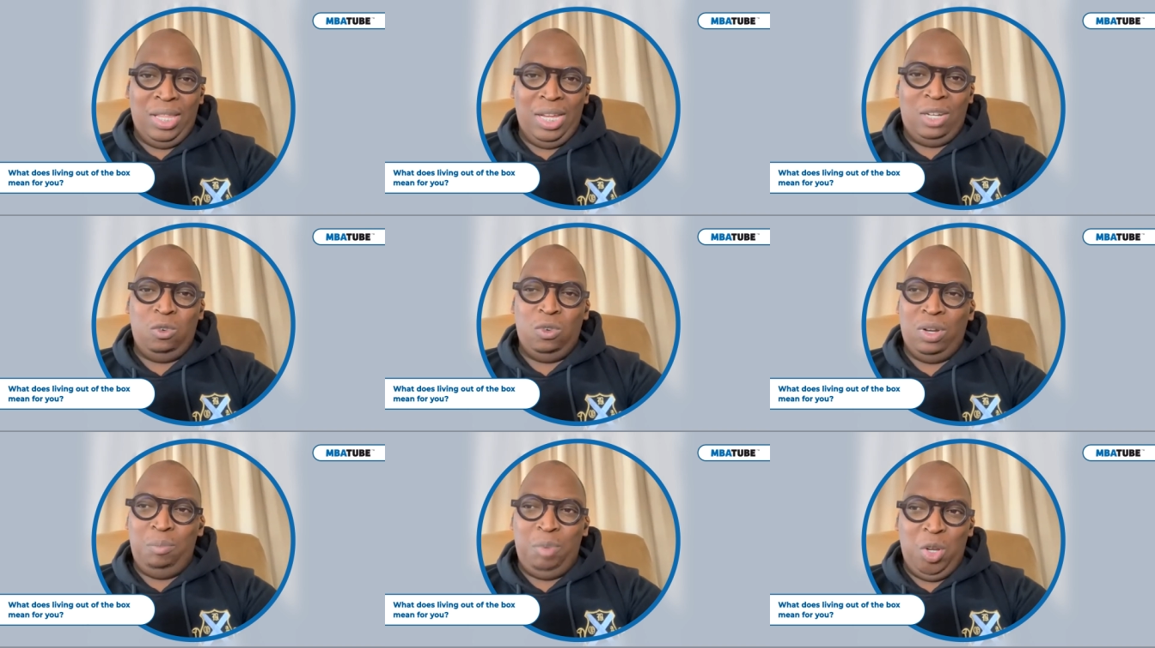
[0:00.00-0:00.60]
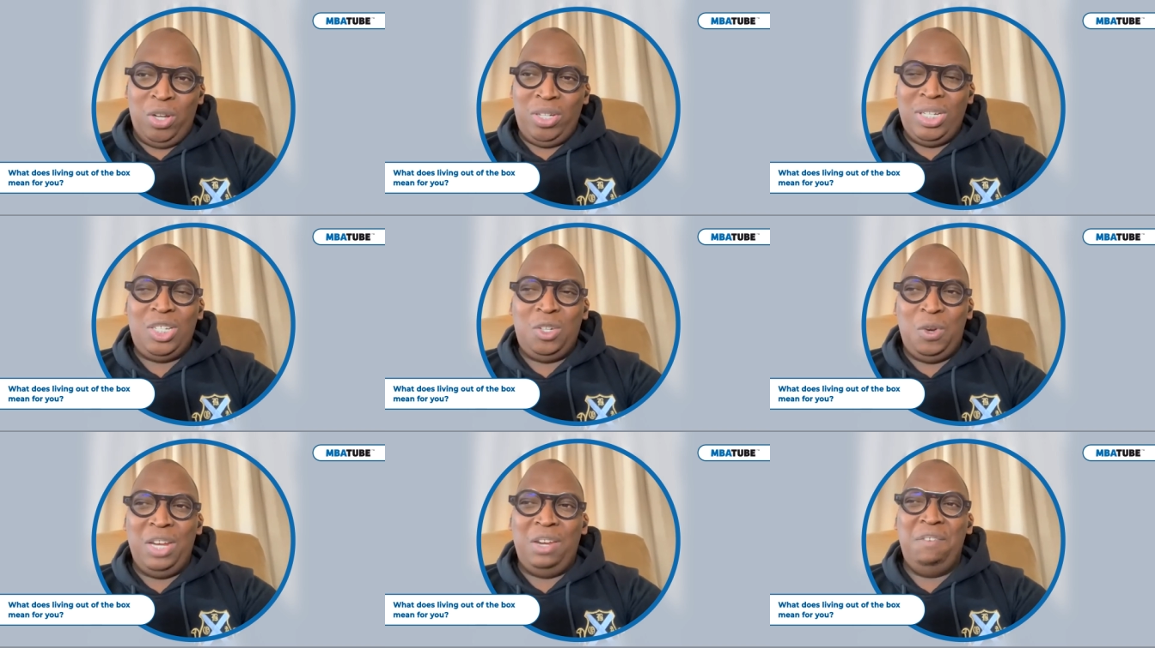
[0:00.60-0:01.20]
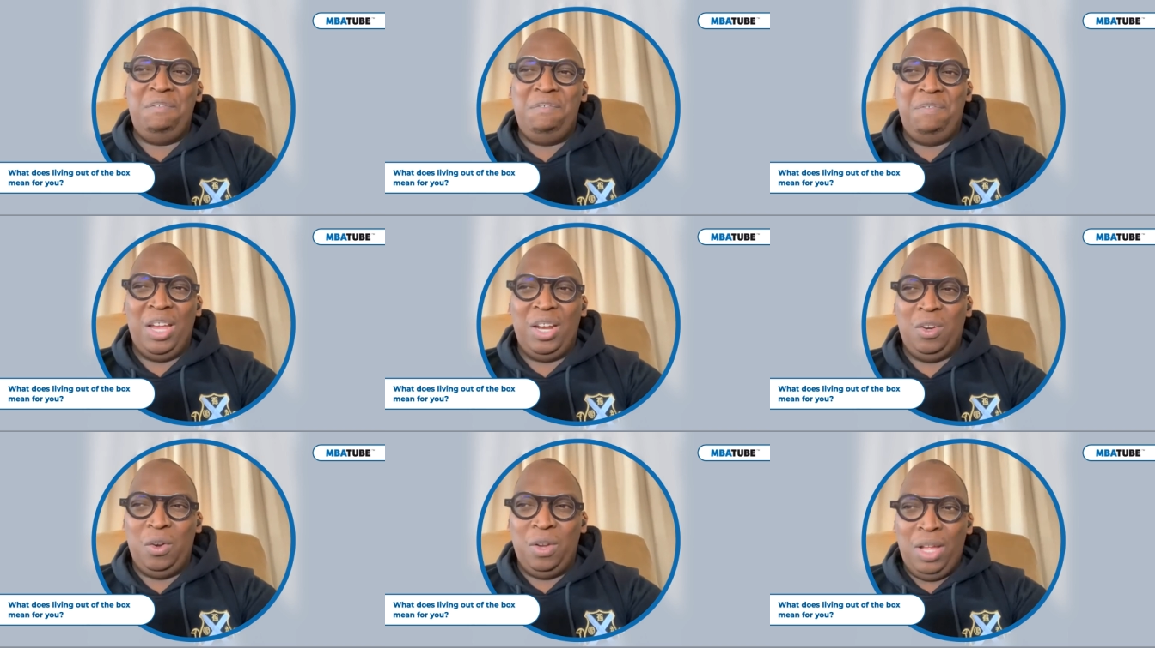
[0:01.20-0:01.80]
that beyond just creating
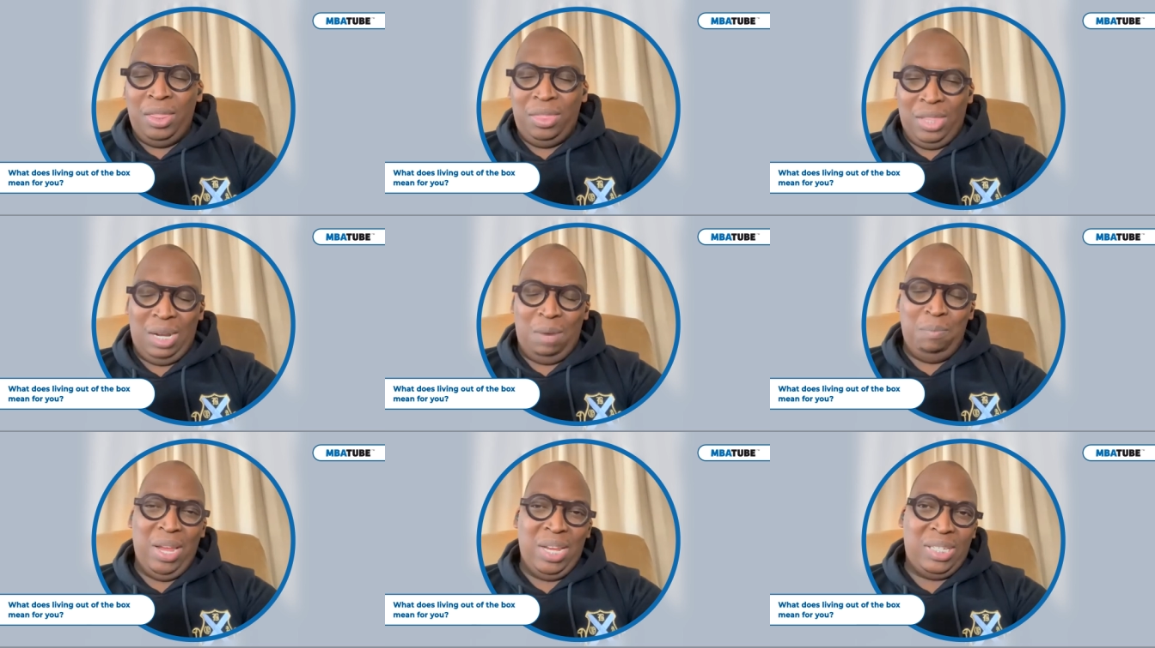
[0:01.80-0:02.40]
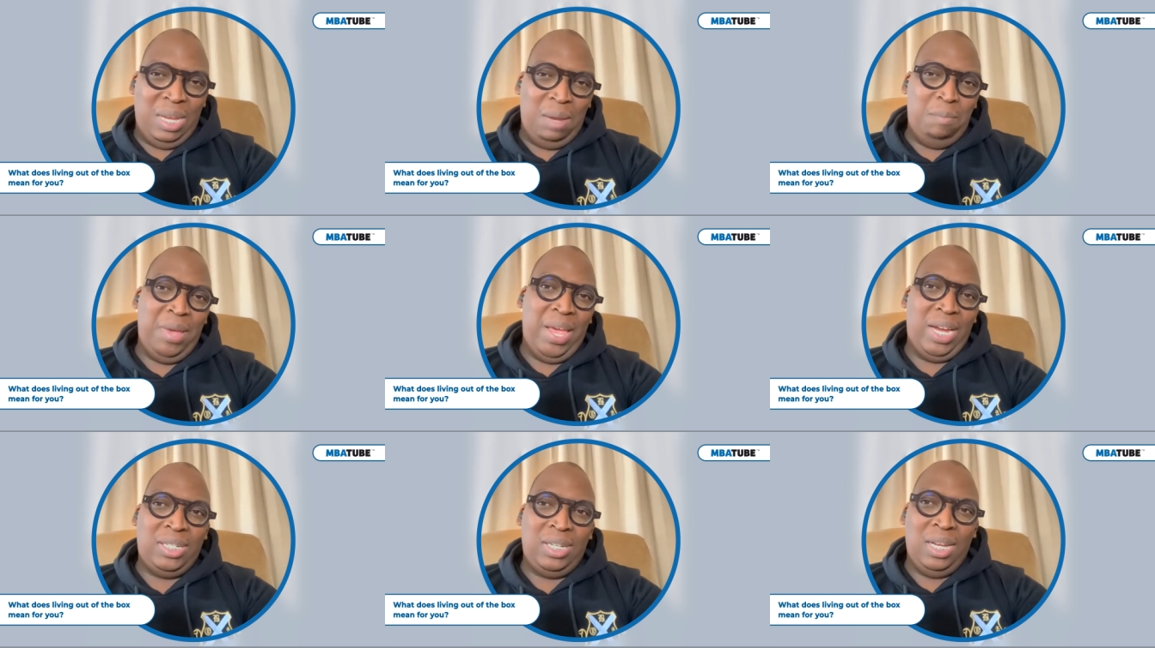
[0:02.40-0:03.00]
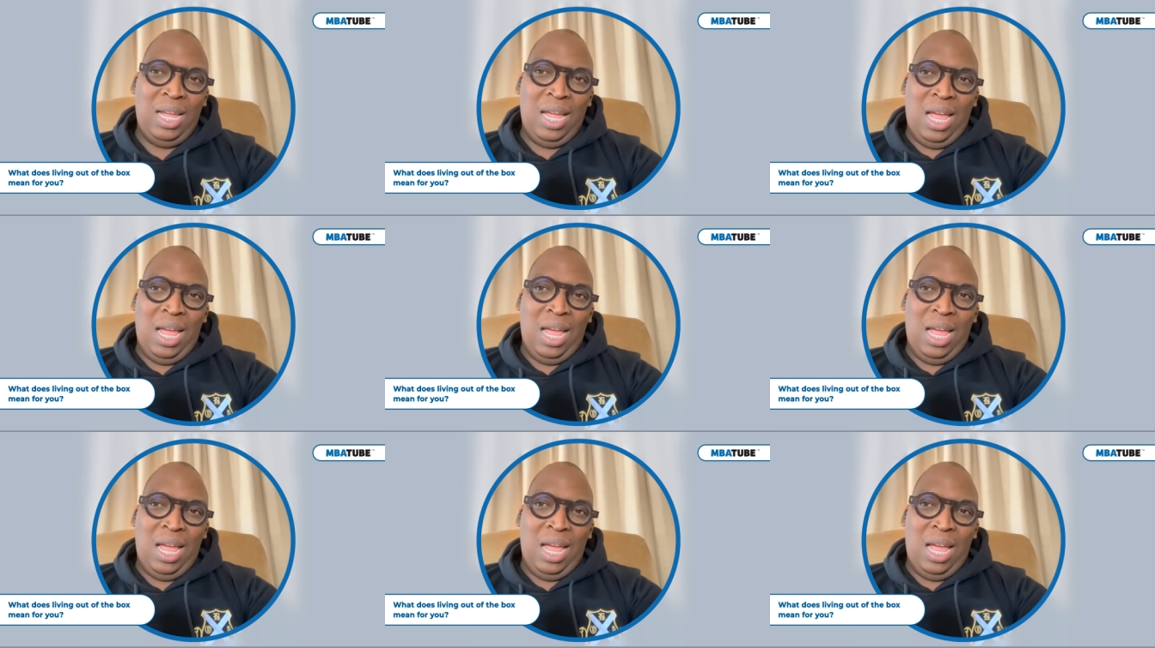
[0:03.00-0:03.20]
value, that makes impact.